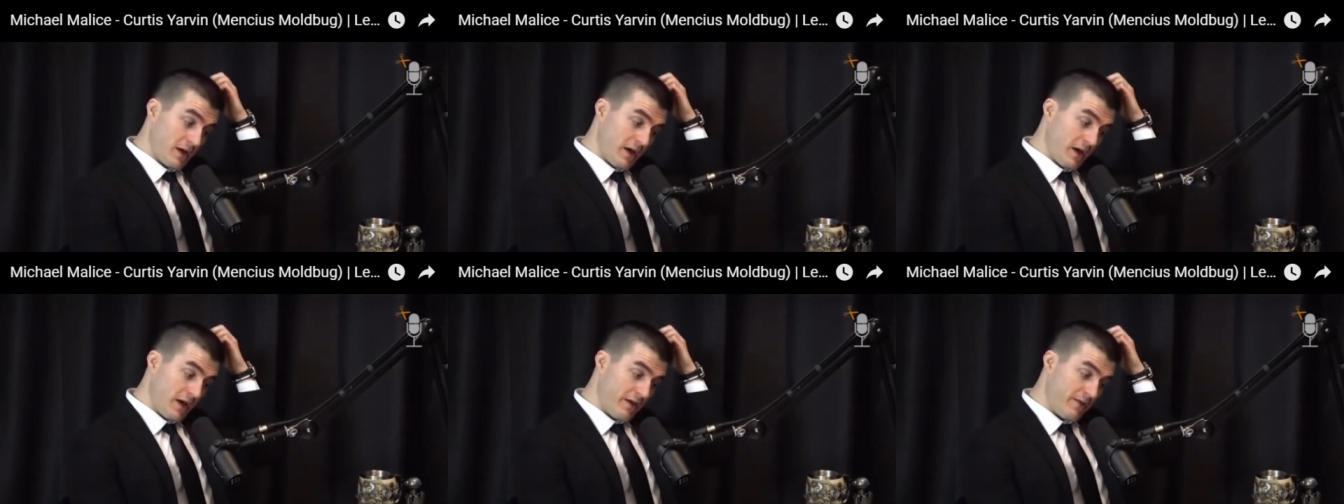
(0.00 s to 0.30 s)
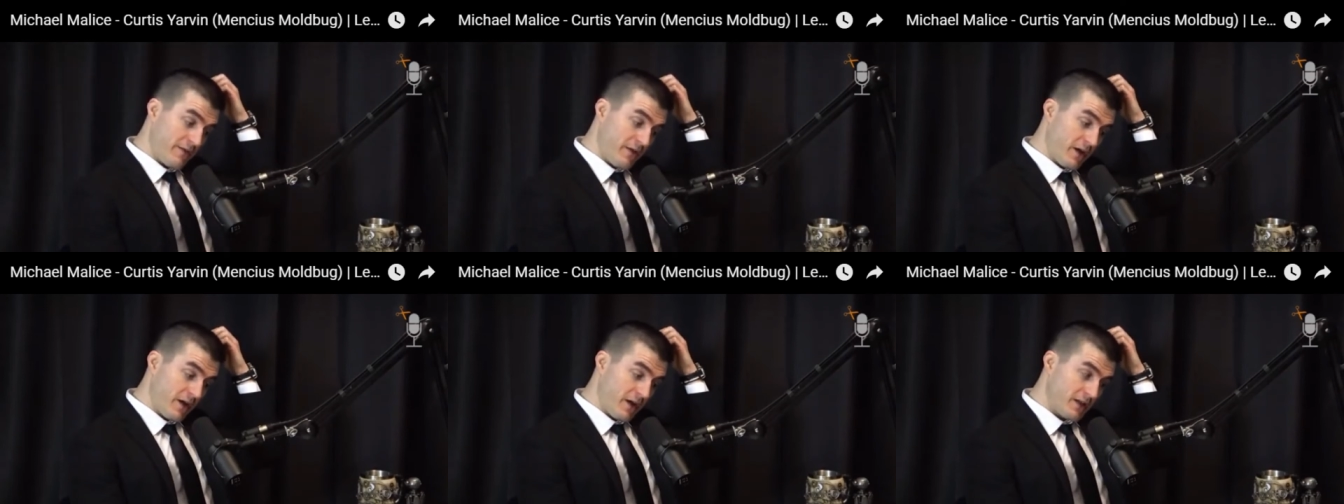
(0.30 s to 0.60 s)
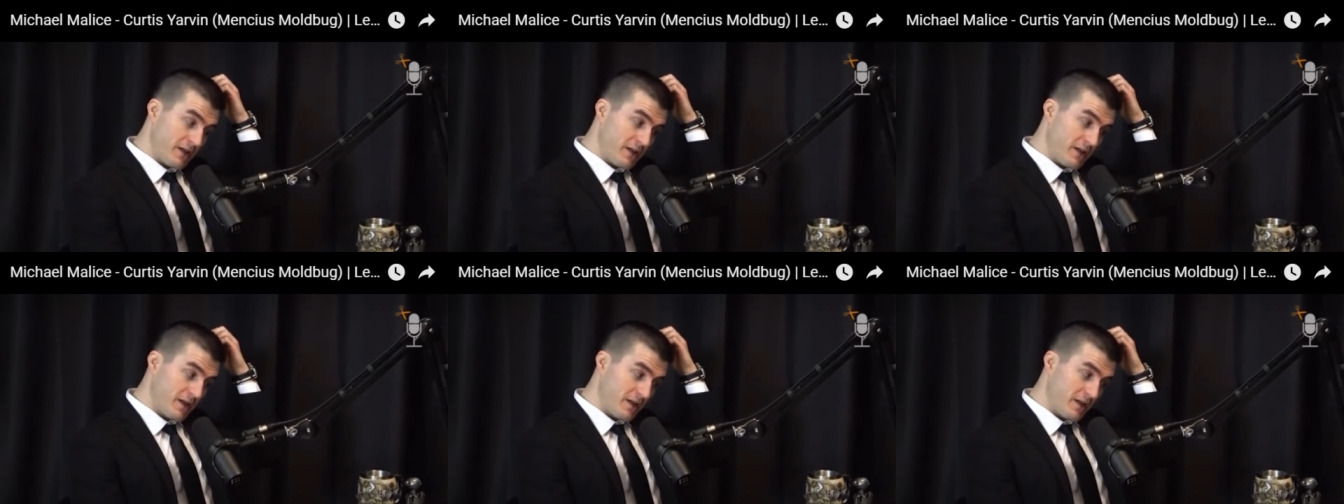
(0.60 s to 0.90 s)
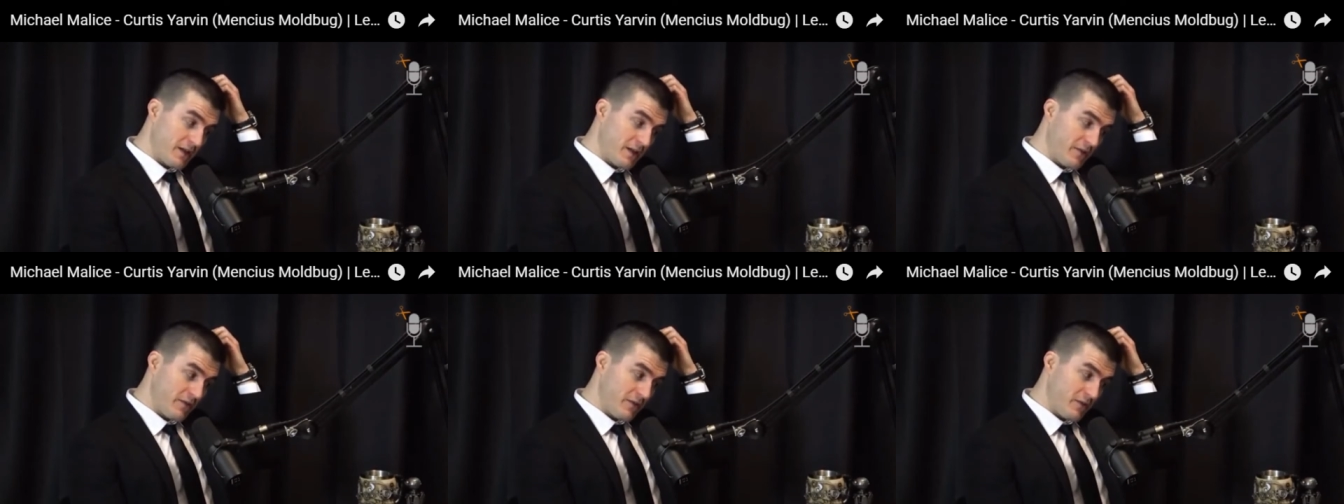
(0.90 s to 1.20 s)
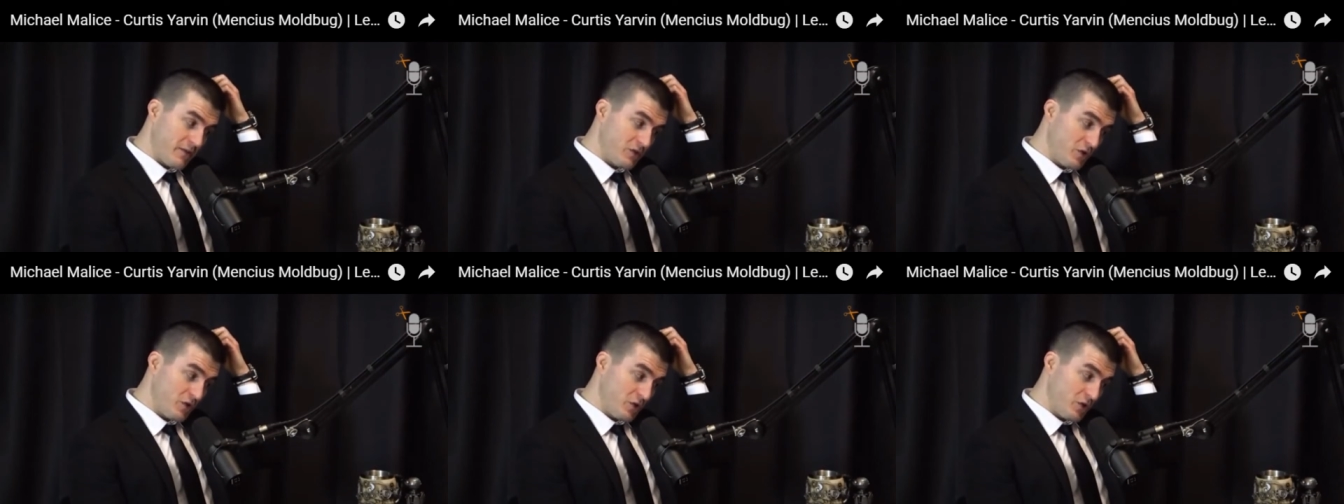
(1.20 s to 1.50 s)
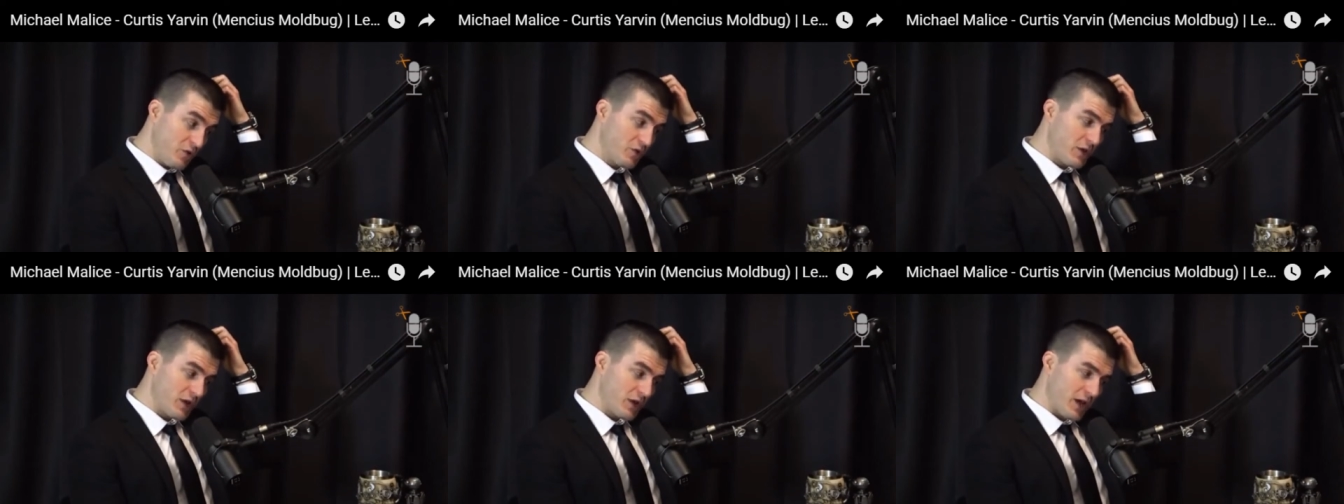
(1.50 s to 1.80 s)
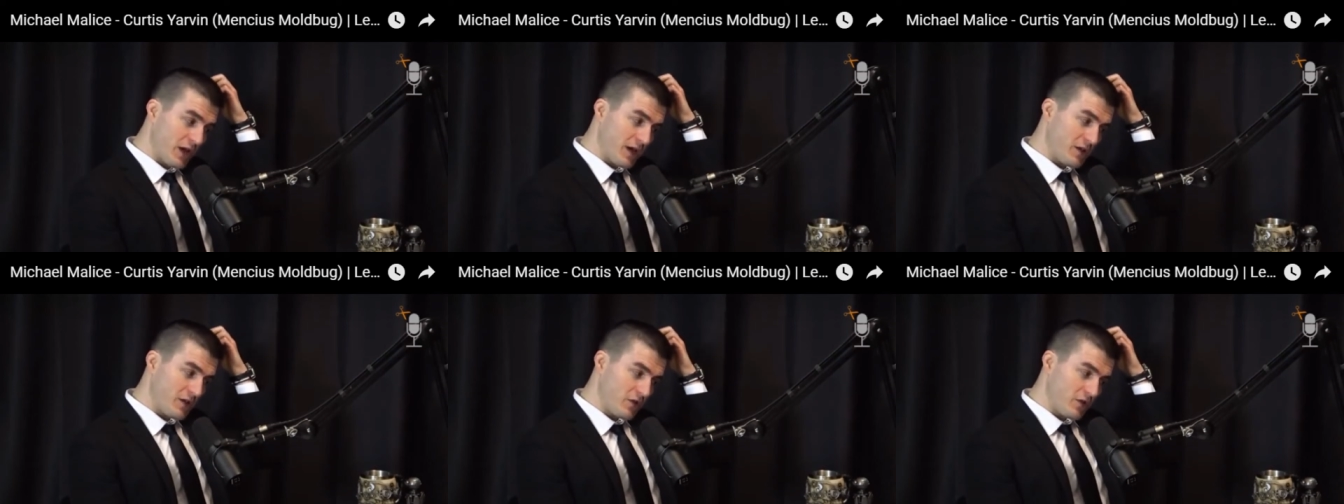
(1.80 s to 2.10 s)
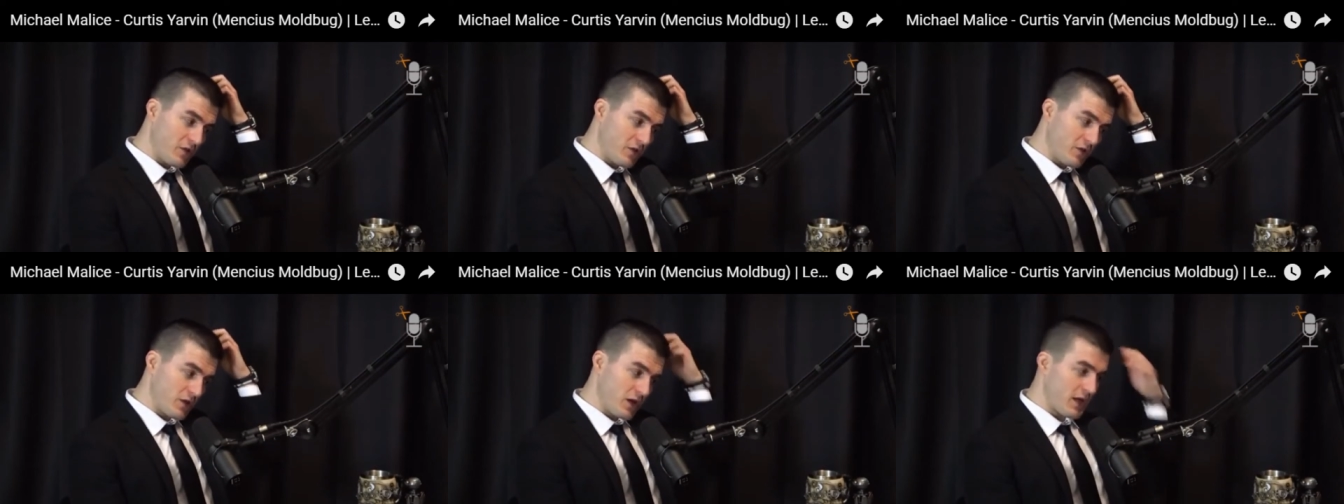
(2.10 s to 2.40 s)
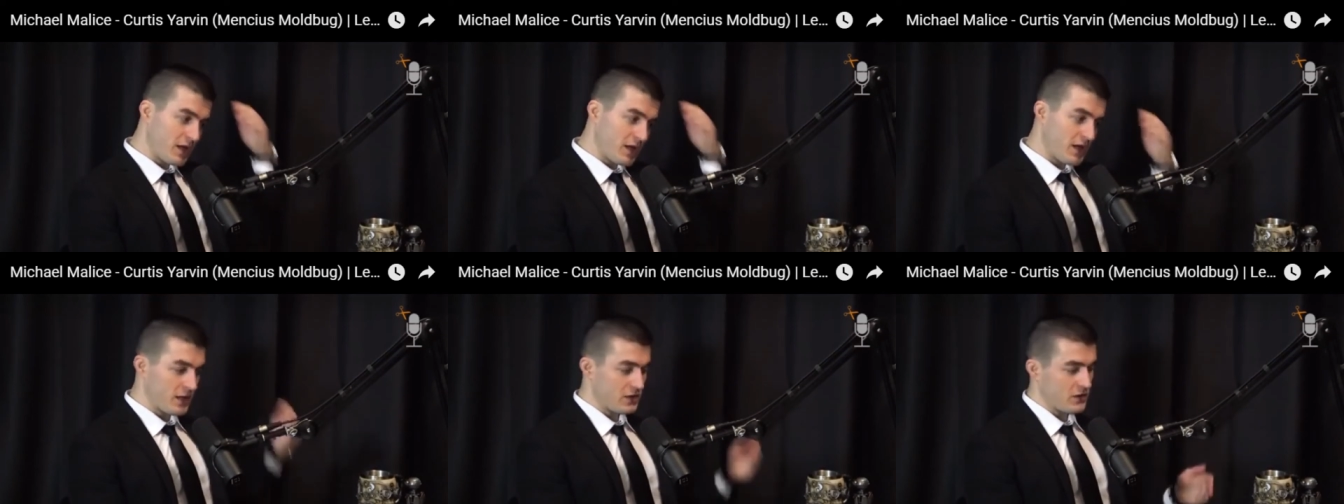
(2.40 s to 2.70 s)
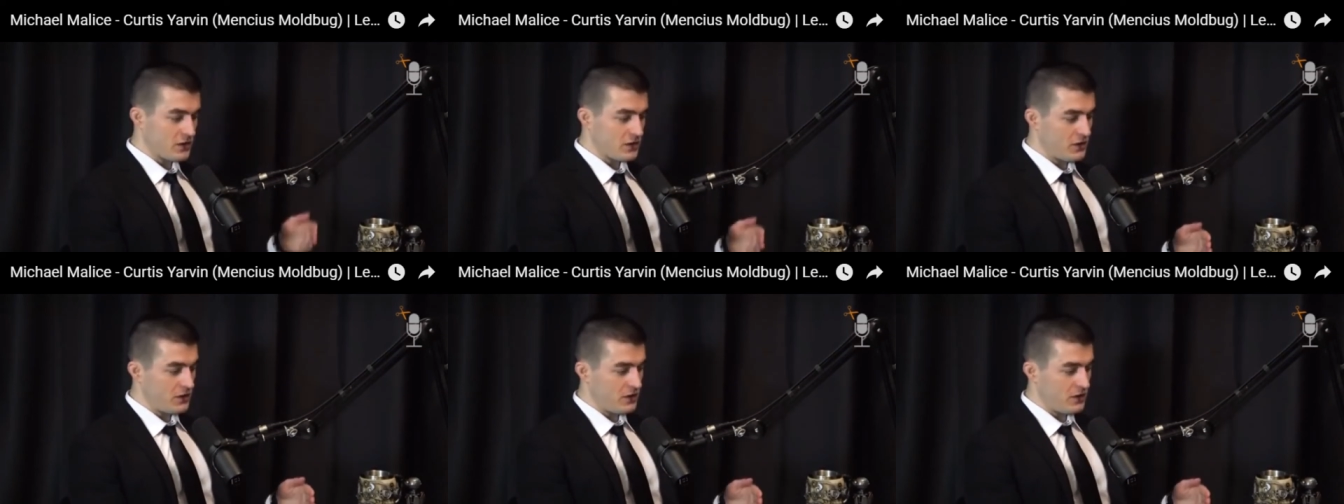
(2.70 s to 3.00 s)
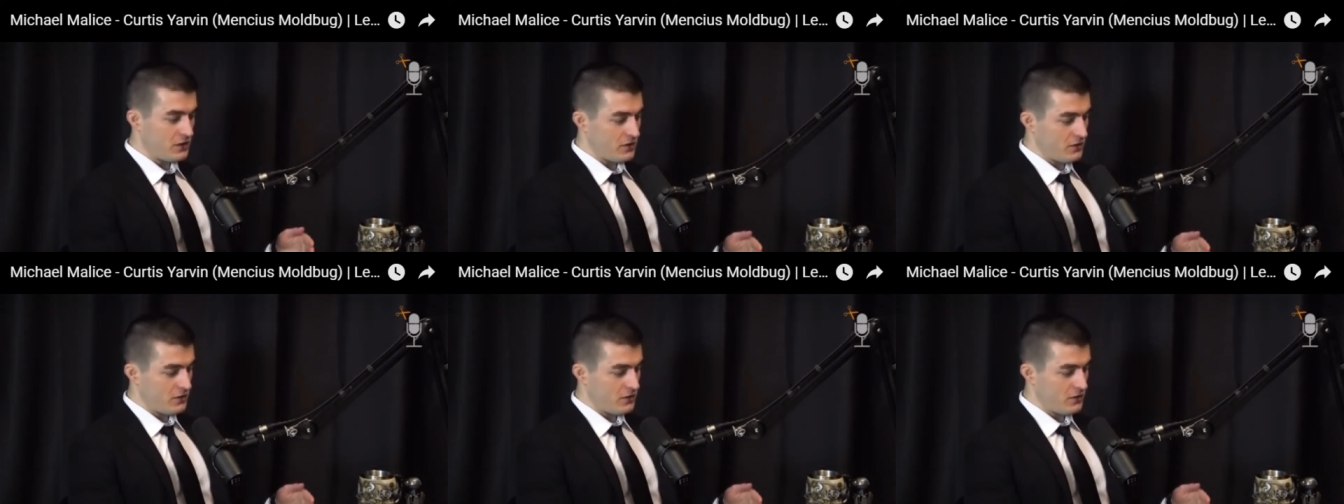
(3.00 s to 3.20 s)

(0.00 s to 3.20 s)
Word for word: I find that if you do that, you're not actually